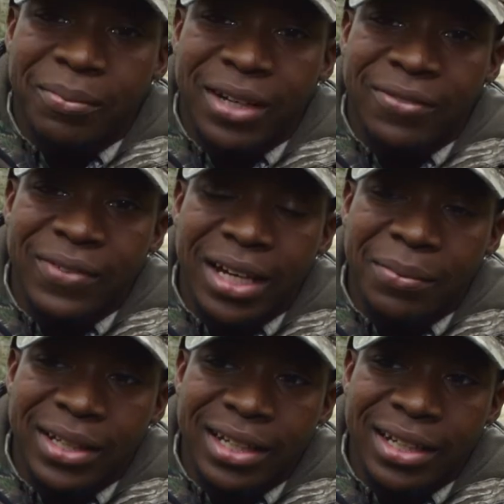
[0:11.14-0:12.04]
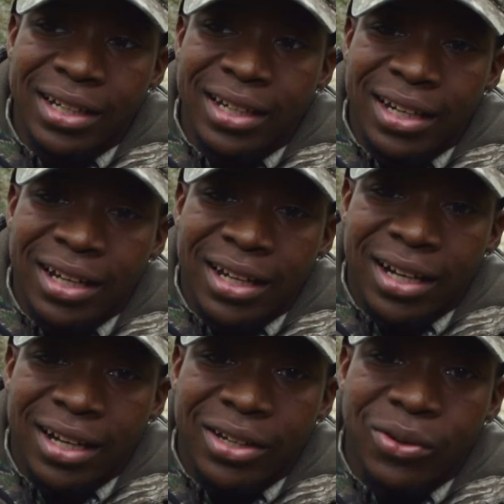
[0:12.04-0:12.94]
My family
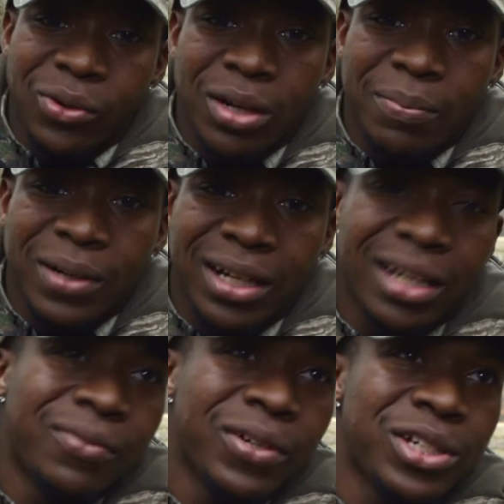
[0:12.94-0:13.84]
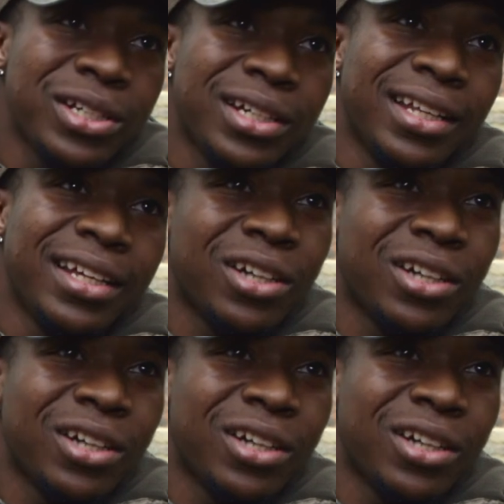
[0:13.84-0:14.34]
grew up hunting and fishing, and they